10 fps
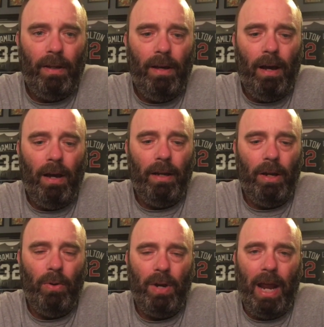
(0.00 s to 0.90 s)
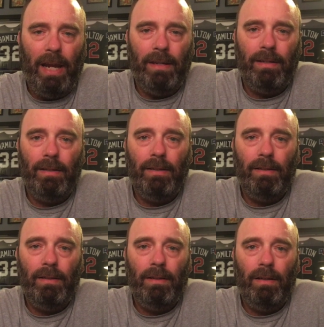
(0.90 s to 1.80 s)
I know Nate,
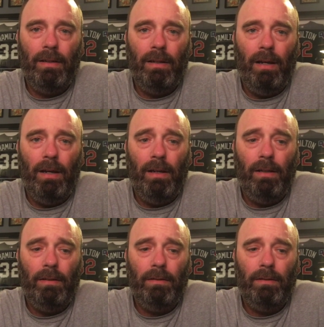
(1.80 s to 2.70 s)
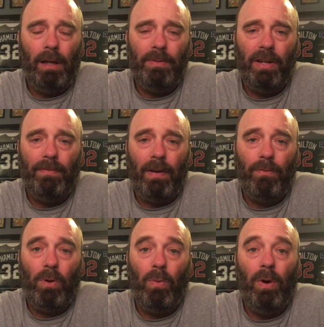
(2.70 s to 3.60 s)
Tops
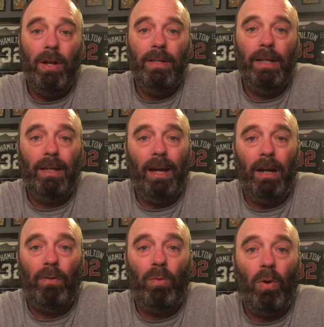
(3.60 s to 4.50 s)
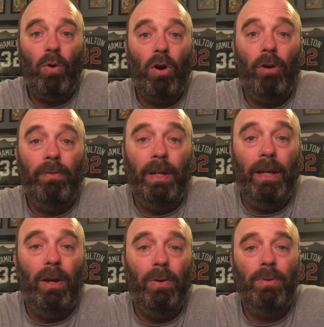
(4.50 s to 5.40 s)
85-41, did kind of a roll call
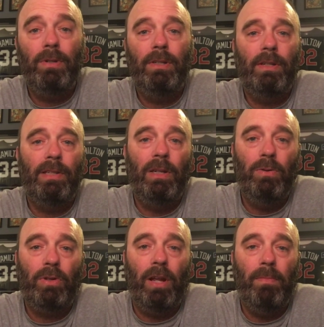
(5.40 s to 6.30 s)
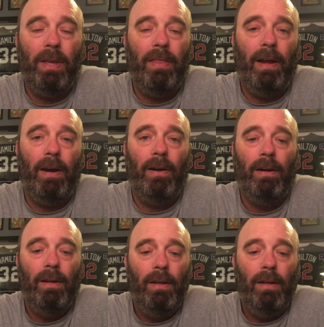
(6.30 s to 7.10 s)
video to see who's going to be there.